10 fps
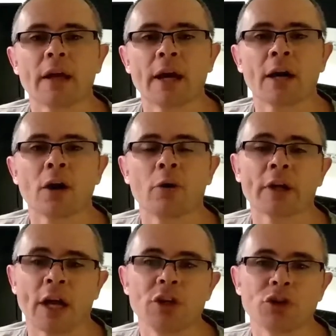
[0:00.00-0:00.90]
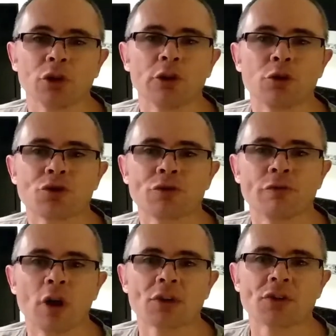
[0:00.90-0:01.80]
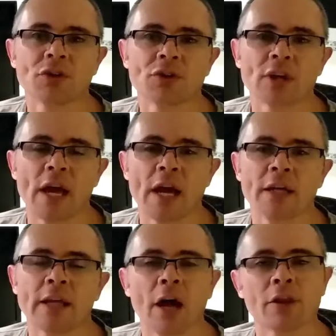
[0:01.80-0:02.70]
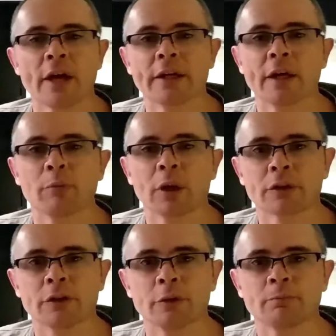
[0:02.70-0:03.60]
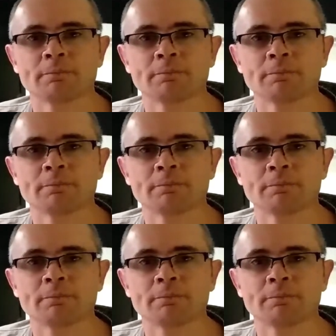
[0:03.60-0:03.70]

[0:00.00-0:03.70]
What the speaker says: our occasional use devices and how they get plugged in.